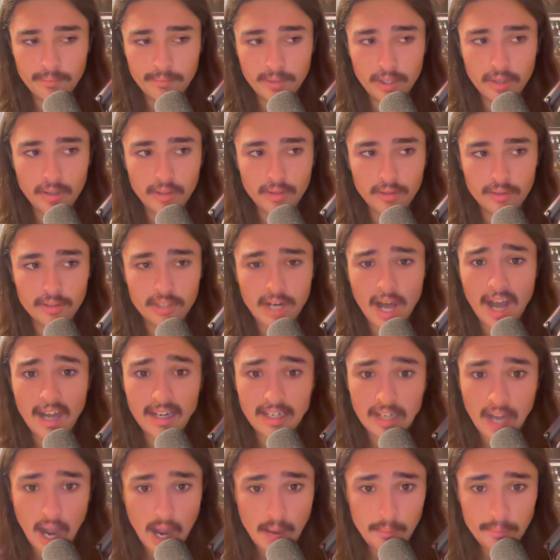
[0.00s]
or
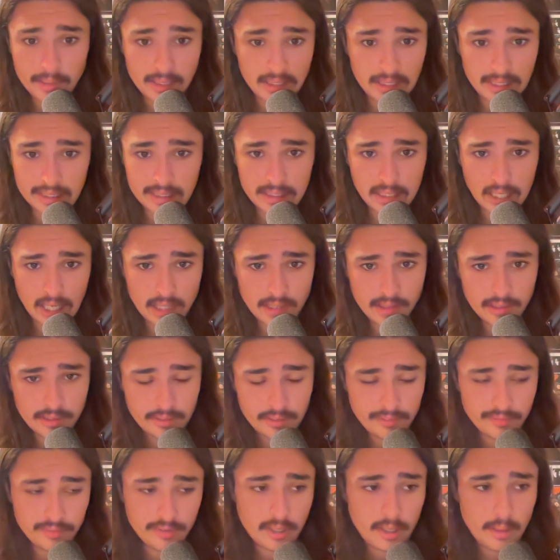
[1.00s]
not commonly thought
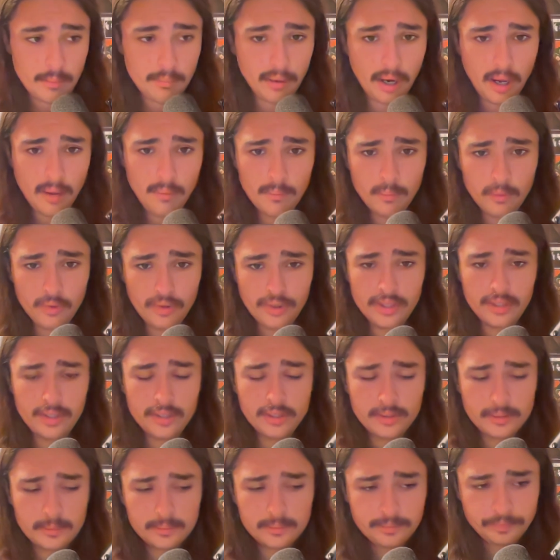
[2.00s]
of problem with
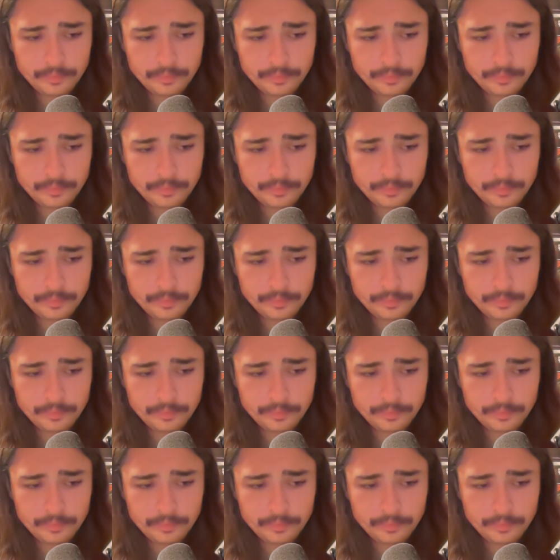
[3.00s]
this.